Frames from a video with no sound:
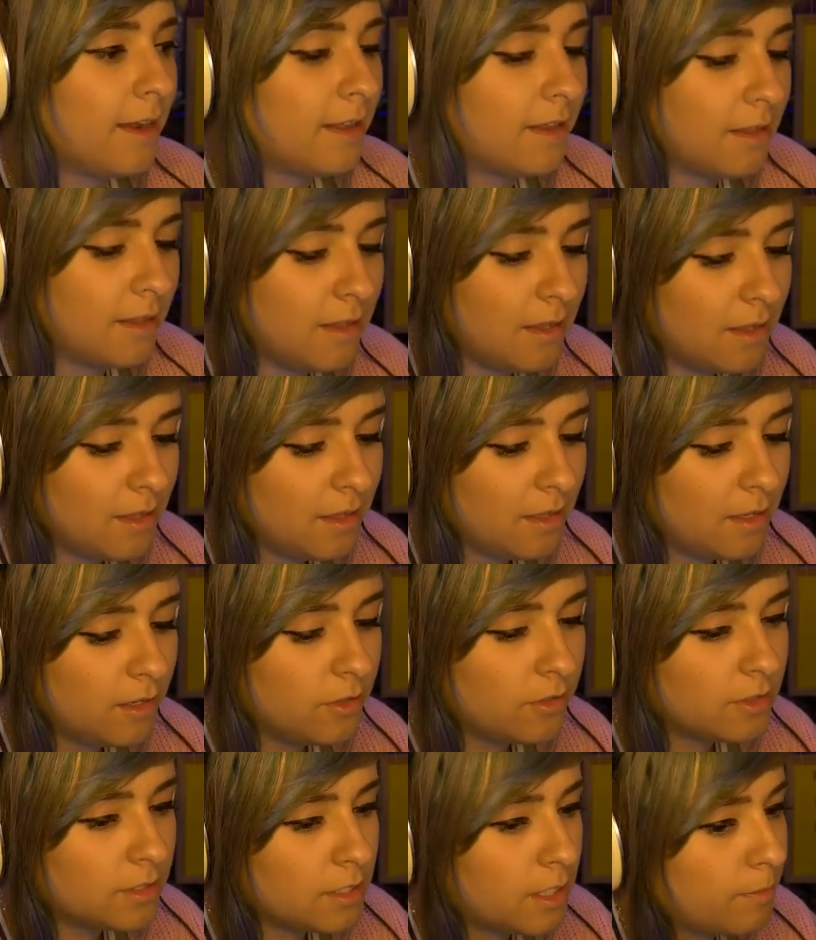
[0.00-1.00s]
And
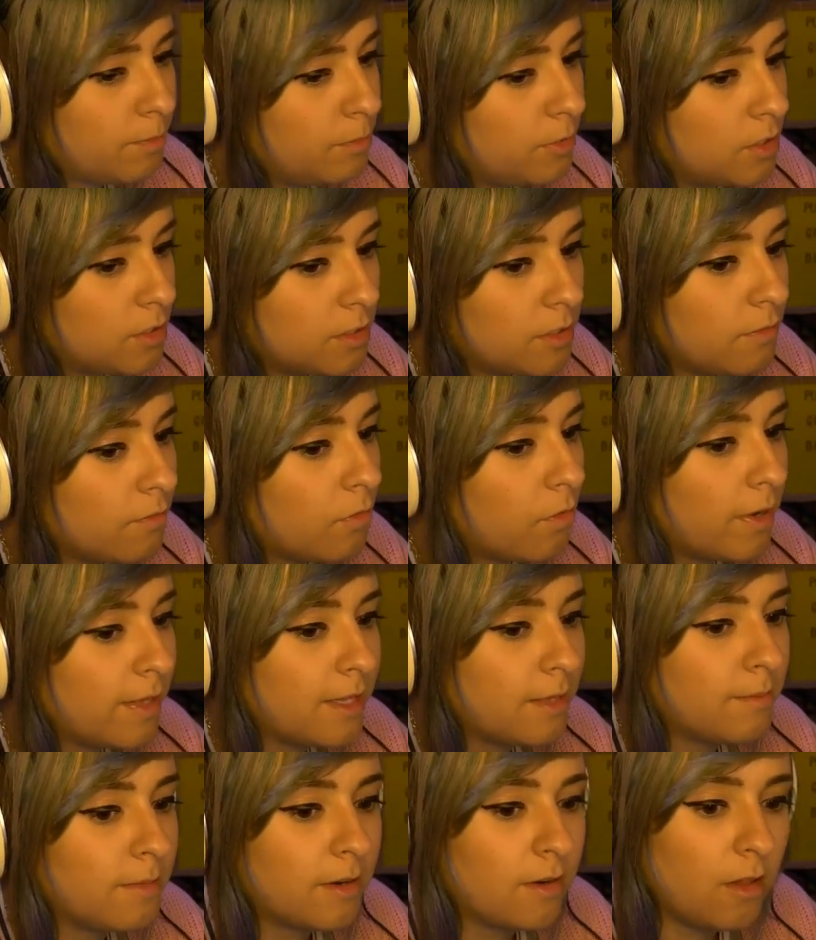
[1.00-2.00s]
you're just like, just avoid
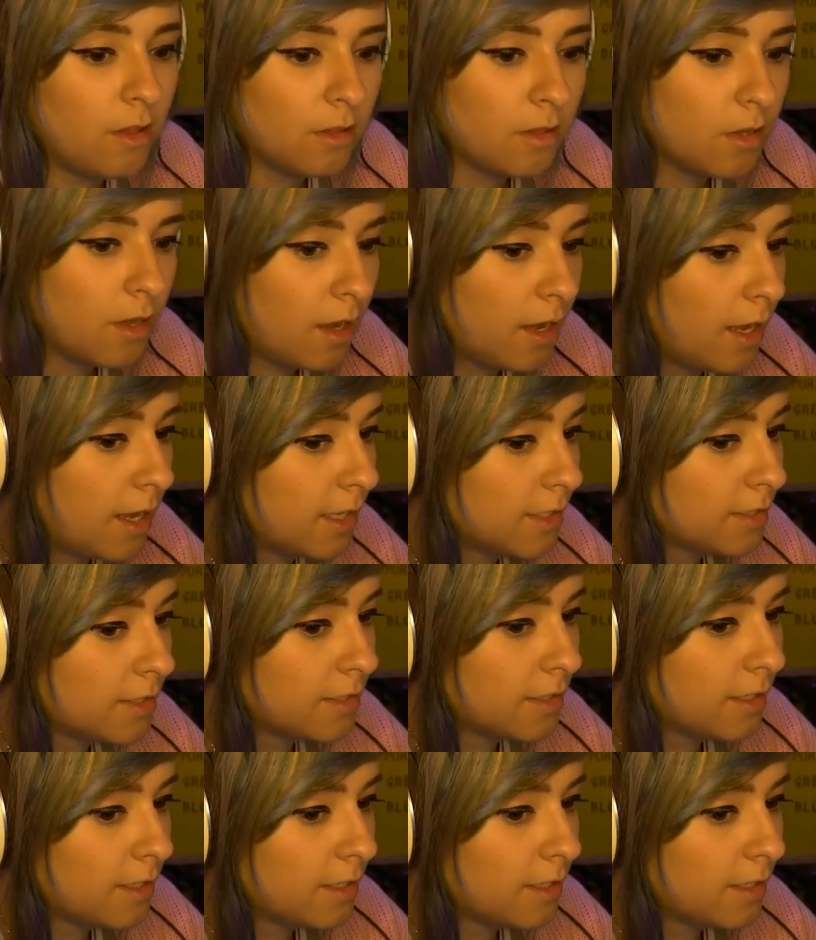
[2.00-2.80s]
them at all costs.